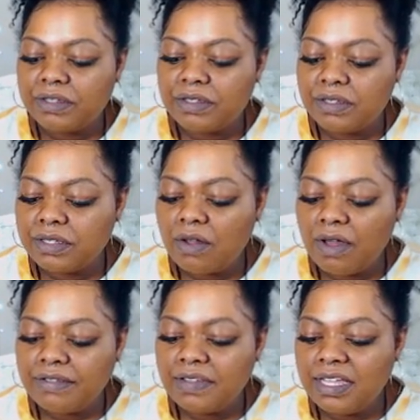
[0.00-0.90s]
so
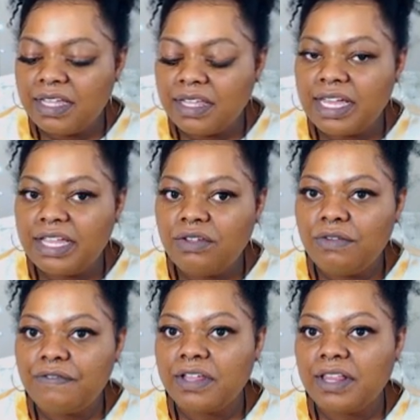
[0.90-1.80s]
I see that
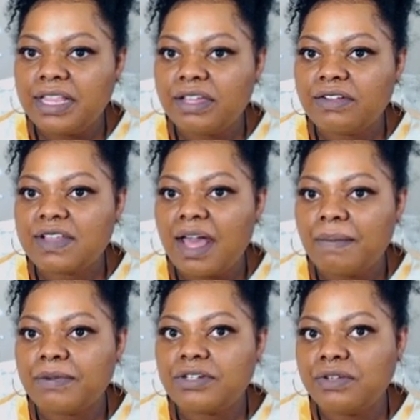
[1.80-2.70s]
you feel like there's an
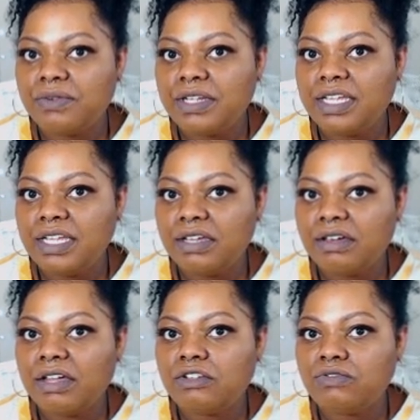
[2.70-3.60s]
opportunity
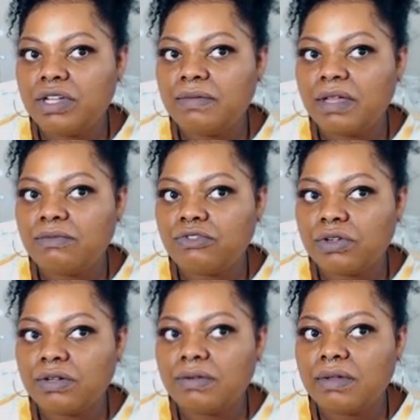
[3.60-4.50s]
here, a dream come
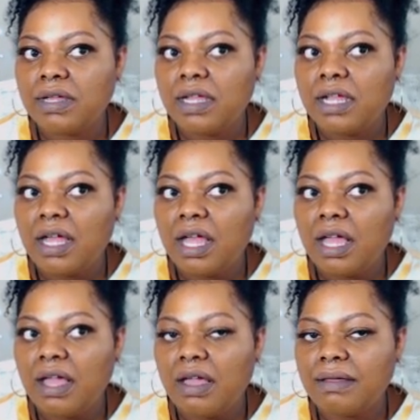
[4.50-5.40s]
true.
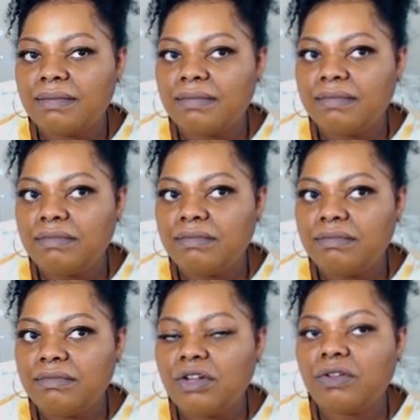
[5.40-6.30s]
Um,
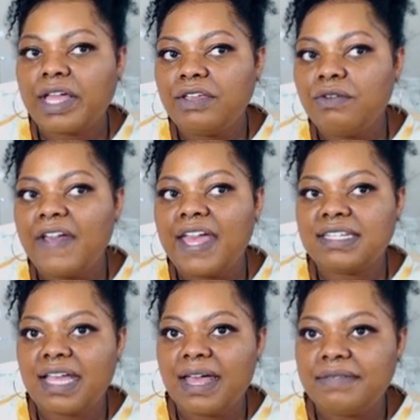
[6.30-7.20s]
you know, like you've had
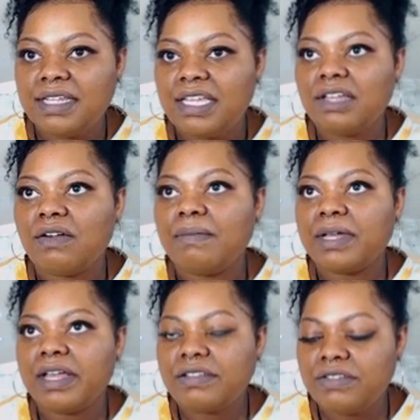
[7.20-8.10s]
time to heal, and
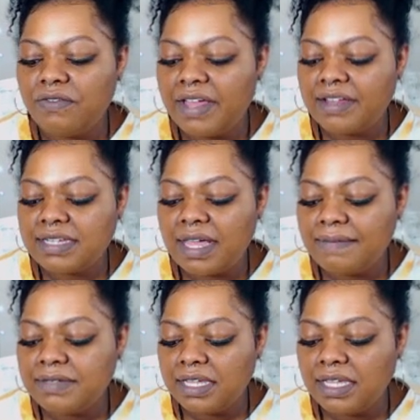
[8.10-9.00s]
because you've had
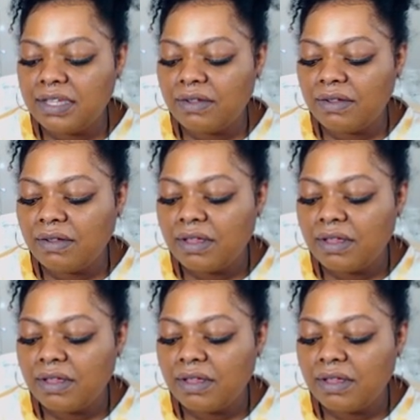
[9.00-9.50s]
time to heal,